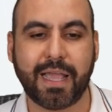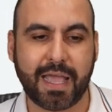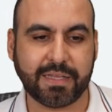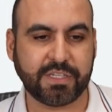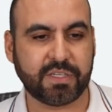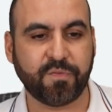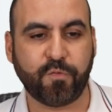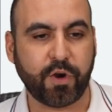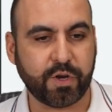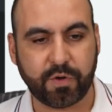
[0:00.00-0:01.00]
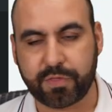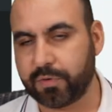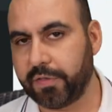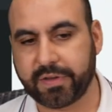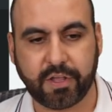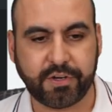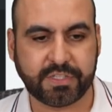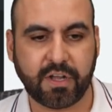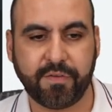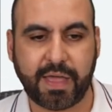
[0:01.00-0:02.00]
and just avoid going through all the colors
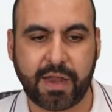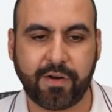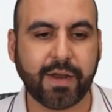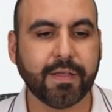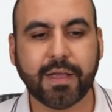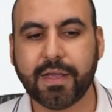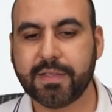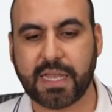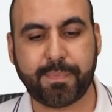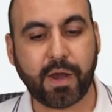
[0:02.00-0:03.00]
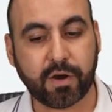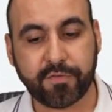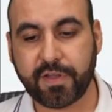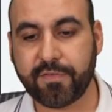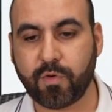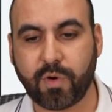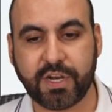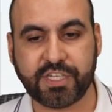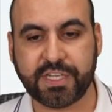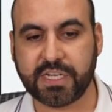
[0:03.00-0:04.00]
and all of that right typography if you want
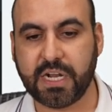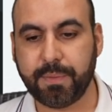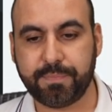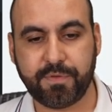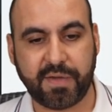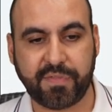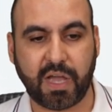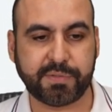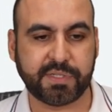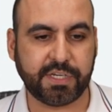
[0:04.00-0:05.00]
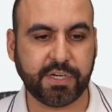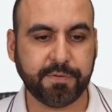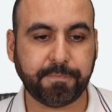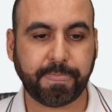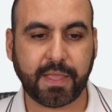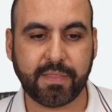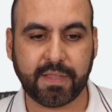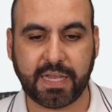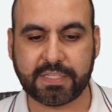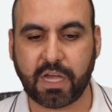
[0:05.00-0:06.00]
to change it up you have the options here
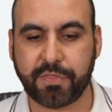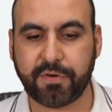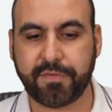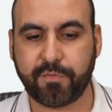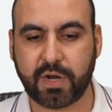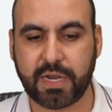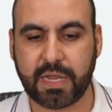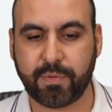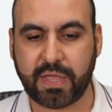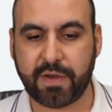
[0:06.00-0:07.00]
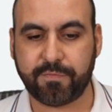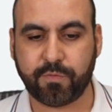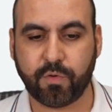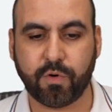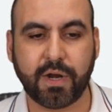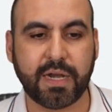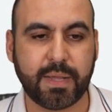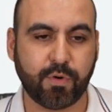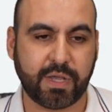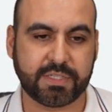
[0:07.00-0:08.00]
guest author if you want to enable that for
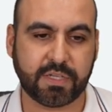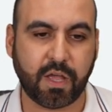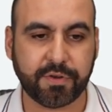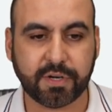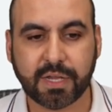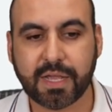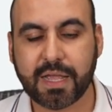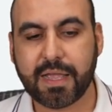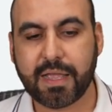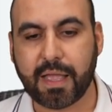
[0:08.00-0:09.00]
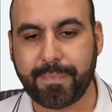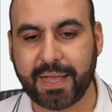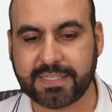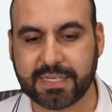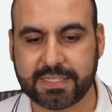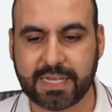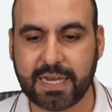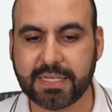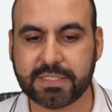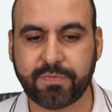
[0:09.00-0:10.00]
enable guest author advanced
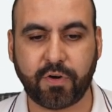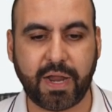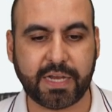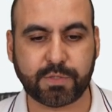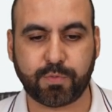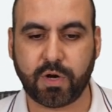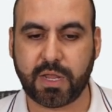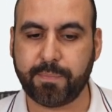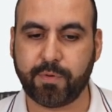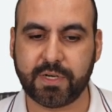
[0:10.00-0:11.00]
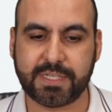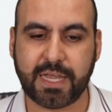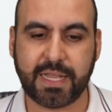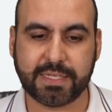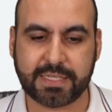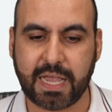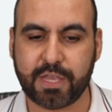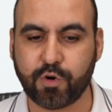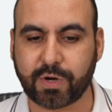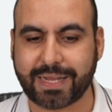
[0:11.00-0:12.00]
settings for export import settings
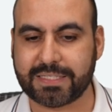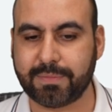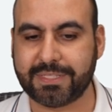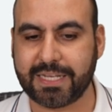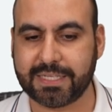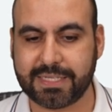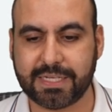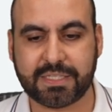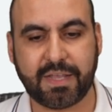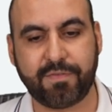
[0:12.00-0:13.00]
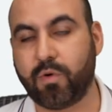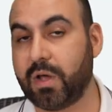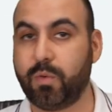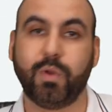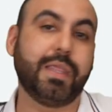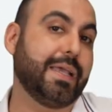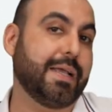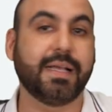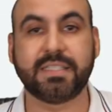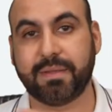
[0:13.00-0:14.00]
and your custom css if you want to really
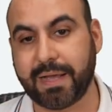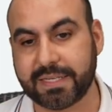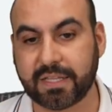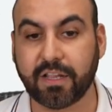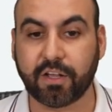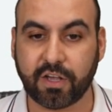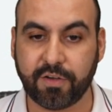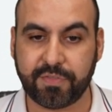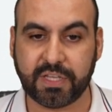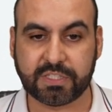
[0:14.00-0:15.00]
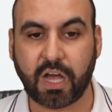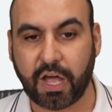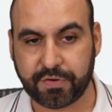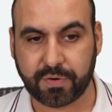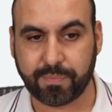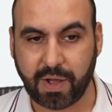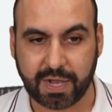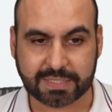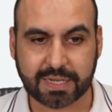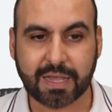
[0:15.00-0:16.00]
customize the look of this author
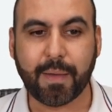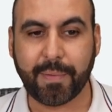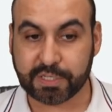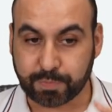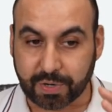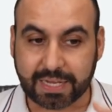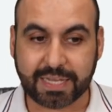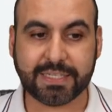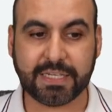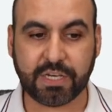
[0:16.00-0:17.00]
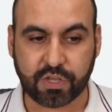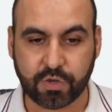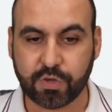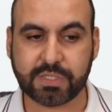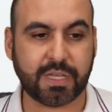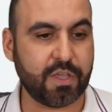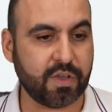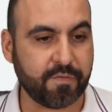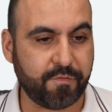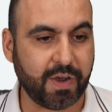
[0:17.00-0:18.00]
box but it's pretty easy to use and you
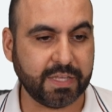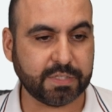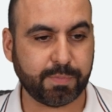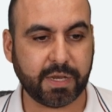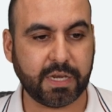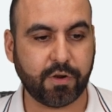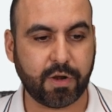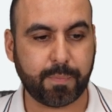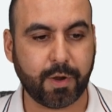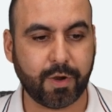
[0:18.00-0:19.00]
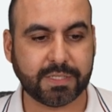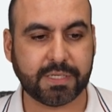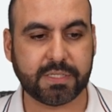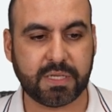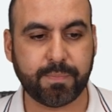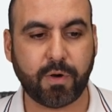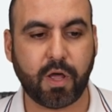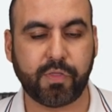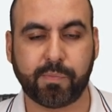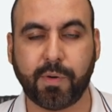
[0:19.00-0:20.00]
can find this plugin here in appearance, simple
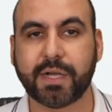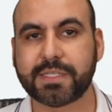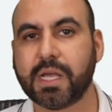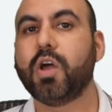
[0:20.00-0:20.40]
author box,